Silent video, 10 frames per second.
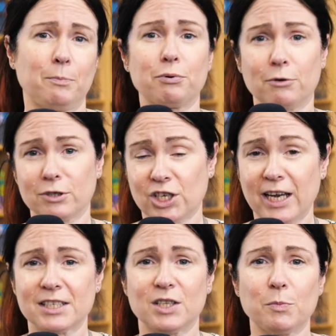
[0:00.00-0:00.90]

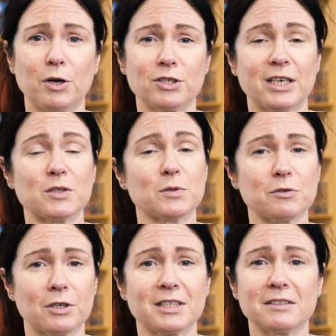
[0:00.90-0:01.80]
project, and the project was
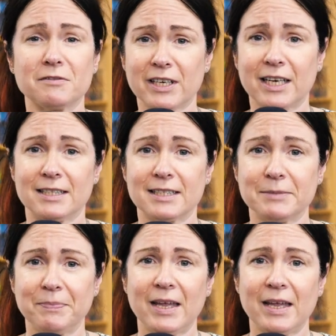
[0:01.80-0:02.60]
Crossings for Kids.